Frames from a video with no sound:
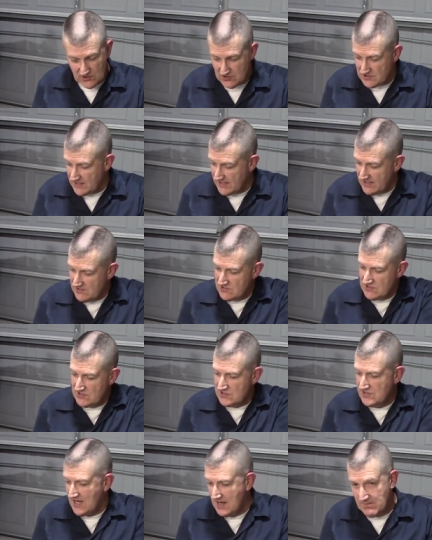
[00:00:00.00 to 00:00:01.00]
looks like it's a
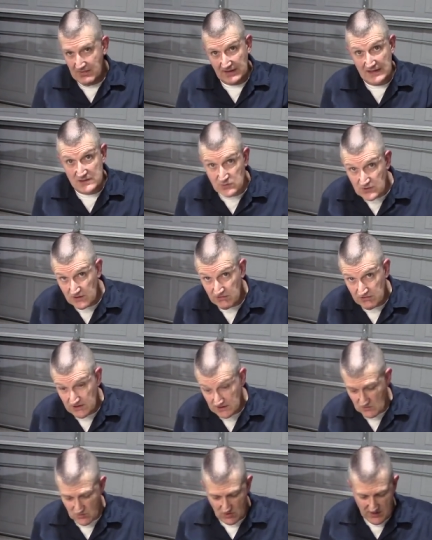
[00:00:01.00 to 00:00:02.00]
stamping. That's what I
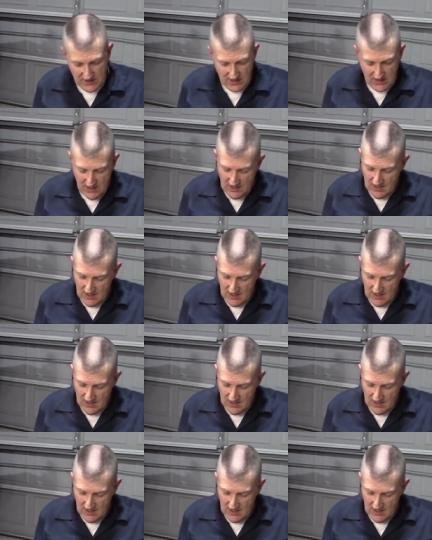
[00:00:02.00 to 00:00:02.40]
really want.